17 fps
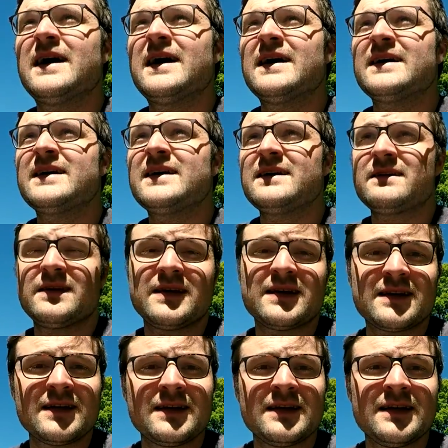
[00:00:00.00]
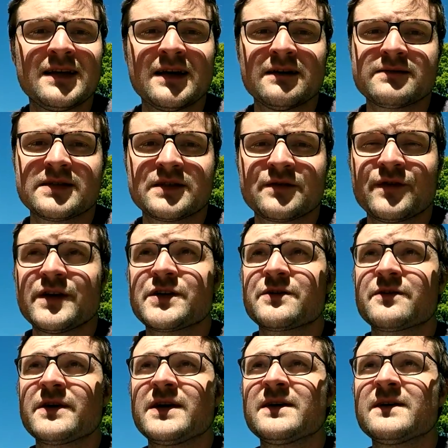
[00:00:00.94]
He clearly loves his
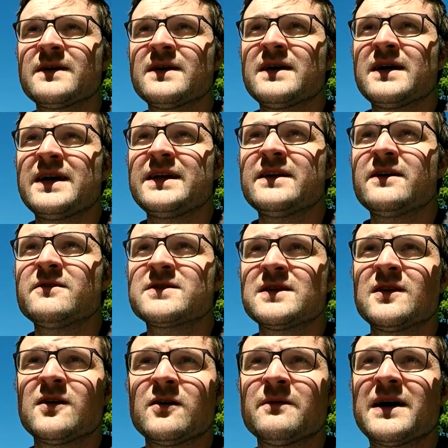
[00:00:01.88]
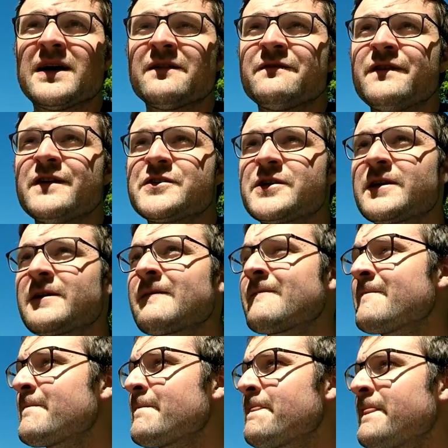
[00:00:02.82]
fishery. He knows a lot about fishing,
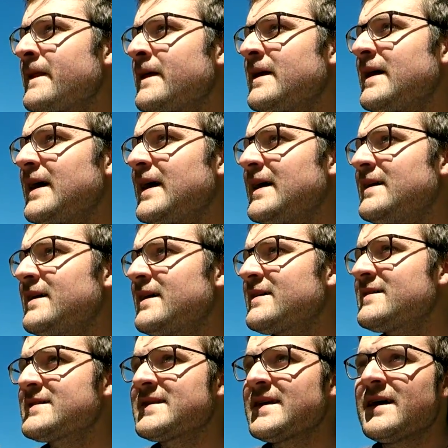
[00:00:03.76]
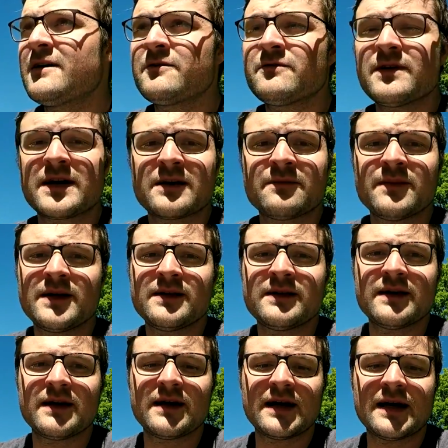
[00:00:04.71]
and I got to say I would
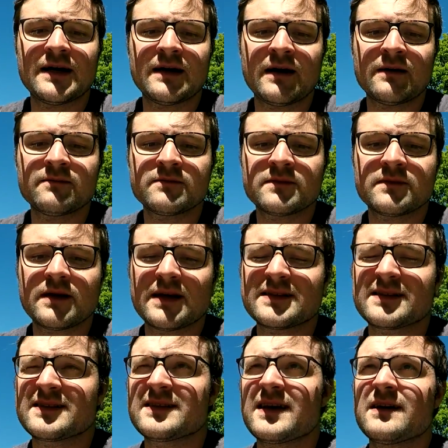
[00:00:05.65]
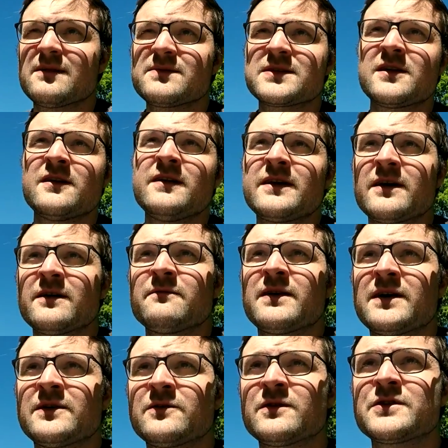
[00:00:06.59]
recommend it. As I say, I'm slowly going
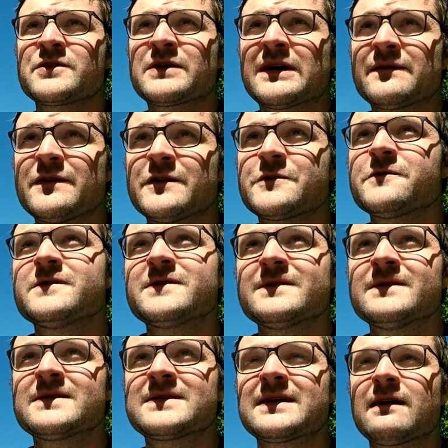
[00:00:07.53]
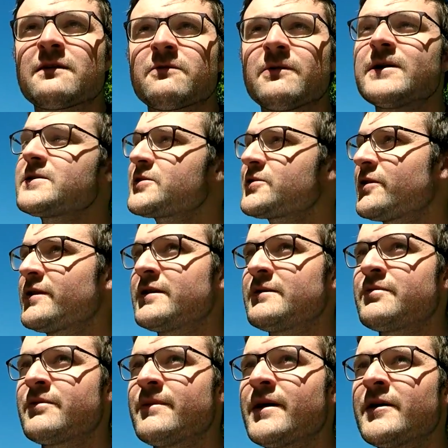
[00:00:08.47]
around all the trout fisheries in the southwest trying
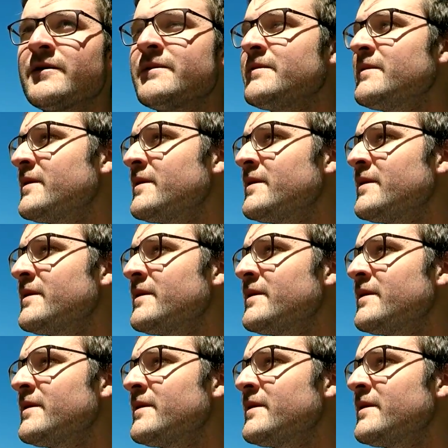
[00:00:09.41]
to promote them,